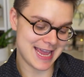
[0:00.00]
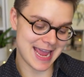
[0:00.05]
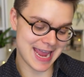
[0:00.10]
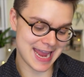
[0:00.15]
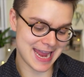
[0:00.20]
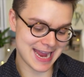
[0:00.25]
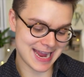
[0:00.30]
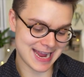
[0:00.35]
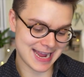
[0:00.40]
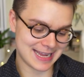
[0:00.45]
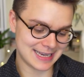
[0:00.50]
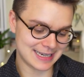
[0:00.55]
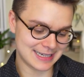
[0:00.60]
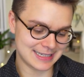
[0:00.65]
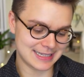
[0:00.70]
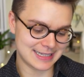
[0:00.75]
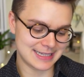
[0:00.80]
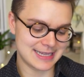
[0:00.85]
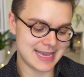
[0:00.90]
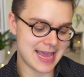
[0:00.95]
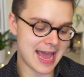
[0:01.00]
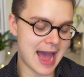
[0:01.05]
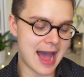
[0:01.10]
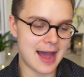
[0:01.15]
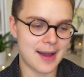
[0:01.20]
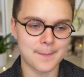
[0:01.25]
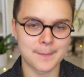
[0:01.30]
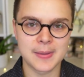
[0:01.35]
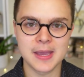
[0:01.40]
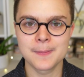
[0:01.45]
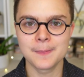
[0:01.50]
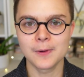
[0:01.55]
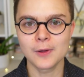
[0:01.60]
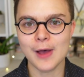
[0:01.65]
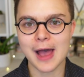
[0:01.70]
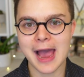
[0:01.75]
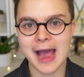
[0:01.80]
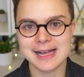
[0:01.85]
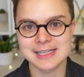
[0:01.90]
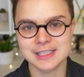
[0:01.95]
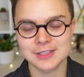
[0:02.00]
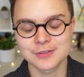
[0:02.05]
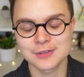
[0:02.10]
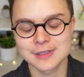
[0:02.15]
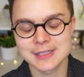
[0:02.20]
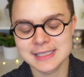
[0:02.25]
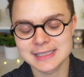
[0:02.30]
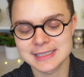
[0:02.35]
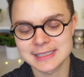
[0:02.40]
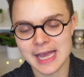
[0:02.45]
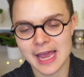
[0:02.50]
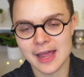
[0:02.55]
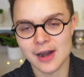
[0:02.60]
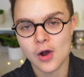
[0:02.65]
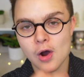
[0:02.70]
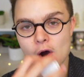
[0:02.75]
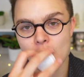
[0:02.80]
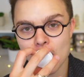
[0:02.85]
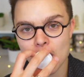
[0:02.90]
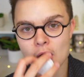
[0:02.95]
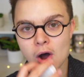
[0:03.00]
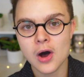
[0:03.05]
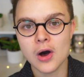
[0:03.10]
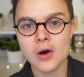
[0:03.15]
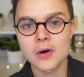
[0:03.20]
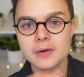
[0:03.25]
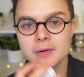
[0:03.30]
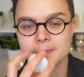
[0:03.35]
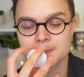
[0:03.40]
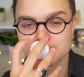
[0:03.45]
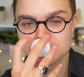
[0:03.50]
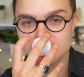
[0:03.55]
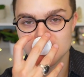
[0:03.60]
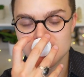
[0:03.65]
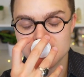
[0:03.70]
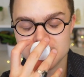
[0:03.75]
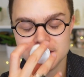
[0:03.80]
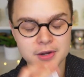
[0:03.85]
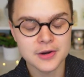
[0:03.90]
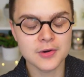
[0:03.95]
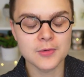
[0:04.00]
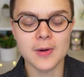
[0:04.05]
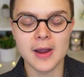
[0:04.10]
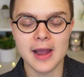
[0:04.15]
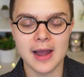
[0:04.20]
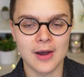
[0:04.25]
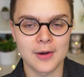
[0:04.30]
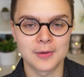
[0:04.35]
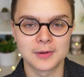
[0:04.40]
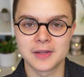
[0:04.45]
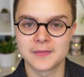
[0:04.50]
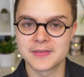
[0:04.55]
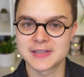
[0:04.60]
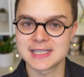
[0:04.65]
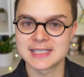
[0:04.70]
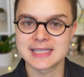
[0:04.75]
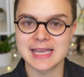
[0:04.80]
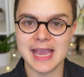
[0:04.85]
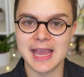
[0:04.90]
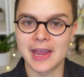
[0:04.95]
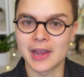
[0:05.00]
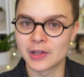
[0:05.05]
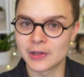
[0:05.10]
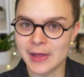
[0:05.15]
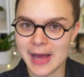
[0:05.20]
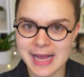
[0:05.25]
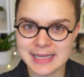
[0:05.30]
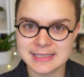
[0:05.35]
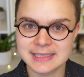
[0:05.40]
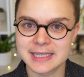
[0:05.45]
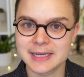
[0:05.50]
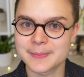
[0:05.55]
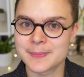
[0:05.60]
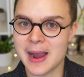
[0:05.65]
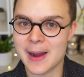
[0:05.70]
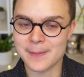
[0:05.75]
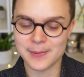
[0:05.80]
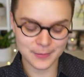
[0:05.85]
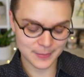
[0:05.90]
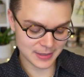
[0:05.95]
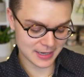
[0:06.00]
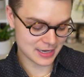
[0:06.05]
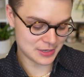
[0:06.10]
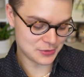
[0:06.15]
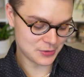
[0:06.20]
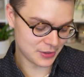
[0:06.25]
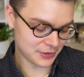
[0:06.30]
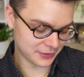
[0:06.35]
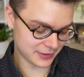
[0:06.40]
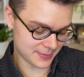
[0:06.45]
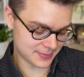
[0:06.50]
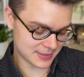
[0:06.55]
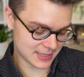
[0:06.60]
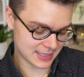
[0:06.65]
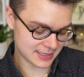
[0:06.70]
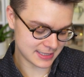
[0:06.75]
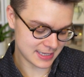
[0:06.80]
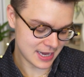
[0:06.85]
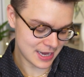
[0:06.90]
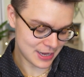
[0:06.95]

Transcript: And yeah, people ask for this scent all year round. This is a classic peppermint and eucalyptus.